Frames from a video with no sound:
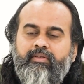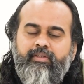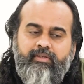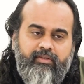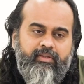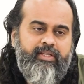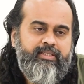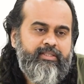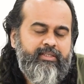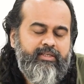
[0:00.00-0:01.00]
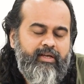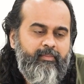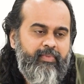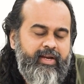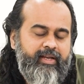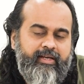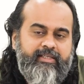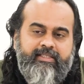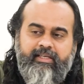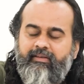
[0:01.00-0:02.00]
The truth is complete in
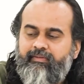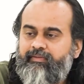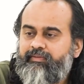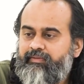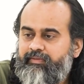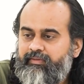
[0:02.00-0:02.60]
itself.